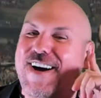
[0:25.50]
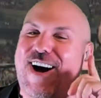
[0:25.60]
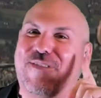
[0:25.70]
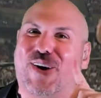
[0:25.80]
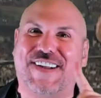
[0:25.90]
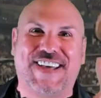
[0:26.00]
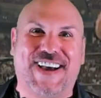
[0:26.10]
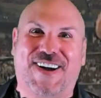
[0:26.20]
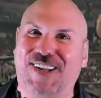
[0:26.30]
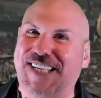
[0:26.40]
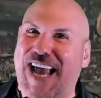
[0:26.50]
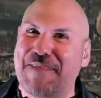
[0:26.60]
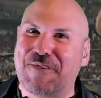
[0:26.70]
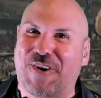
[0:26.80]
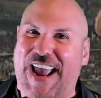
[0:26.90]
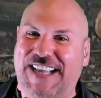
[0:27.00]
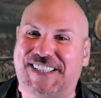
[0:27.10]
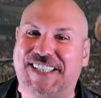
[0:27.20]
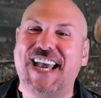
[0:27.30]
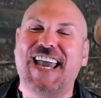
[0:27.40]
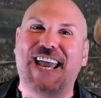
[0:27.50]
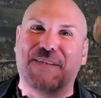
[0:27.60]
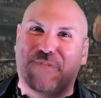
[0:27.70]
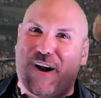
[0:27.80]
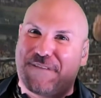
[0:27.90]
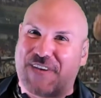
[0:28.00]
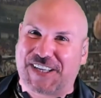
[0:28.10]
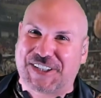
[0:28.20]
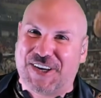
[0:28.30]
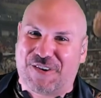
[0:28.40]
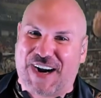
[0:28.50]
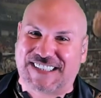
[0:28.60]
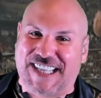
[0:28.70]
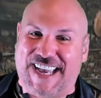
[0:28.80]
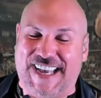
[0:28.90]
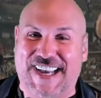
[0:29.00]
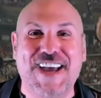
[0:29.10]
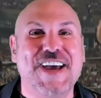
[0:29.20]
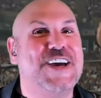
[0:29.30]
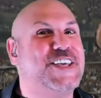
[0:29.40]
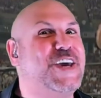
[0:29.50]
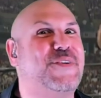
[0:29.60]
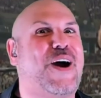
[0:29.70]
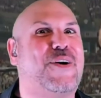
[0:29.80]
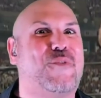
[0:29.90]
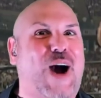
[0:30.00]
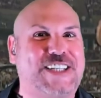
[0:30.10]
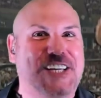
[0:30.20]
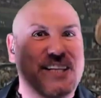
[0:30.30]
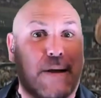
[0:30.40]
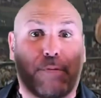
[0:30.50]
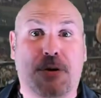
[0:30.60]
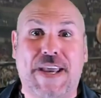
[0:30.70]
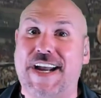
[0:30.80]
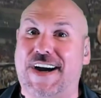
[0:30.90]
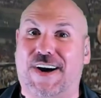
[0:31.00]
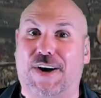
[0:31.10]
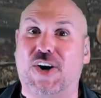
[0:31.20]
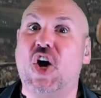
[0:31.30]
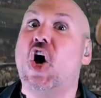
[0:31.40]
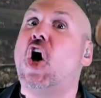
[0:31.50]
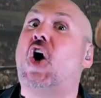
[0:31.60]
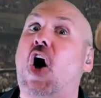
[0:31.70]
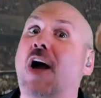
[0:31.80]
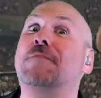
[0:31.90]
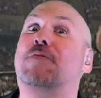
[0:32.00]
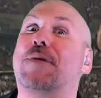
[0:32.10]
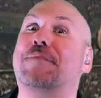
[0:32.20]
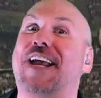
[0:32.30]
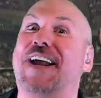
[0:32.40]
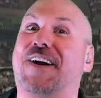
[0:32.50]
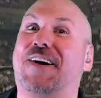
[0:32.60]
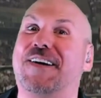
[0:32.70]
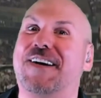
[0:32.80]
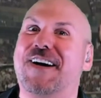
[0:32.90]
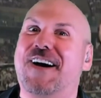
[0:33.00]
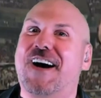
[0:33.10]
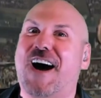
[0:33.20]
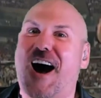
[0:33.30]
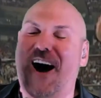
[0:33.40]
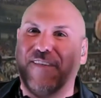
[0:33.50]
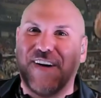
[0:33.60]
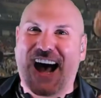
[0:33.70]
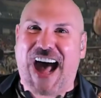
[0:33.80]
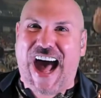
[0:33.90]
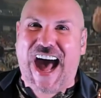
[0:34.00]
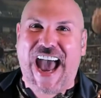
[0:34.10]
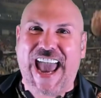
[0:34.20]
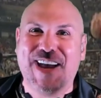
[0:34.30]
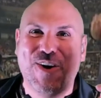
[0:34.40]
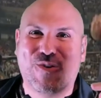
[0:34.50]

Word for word: of one of the all-time greats in professional wrestling. You are watching the premiere, unpremiere, of IREFB.